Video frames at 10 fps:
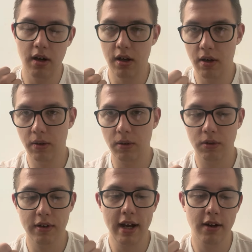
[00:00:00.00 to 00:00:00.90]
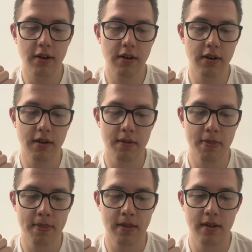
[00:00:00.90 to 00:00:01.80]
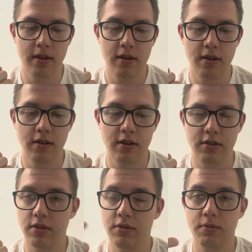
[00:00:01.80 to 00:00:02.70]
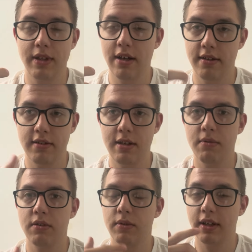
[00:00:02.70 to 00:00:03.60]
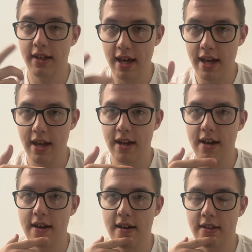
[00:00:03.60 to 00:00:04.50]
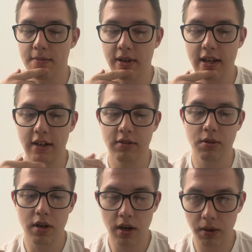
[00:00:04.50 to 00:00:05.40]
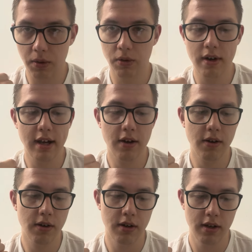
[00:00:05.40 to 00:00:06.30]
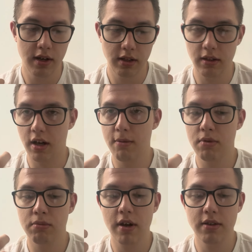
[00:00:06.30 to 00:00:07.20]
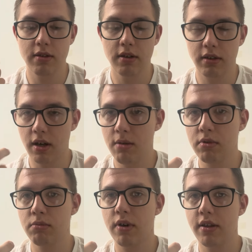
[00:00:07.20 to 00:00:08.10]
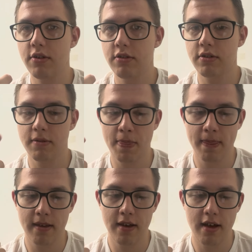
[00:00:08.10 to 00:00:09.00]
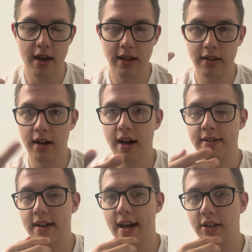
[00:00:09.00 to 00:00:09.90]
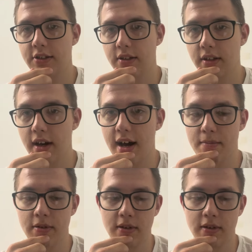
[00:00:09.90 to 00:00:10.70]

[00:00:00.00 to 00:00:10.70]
Uncle Kracker. So it's without a C, but it's with a K at the beginning. So Uncle Kracker, the Humble Brothers, and Hot Action Cop.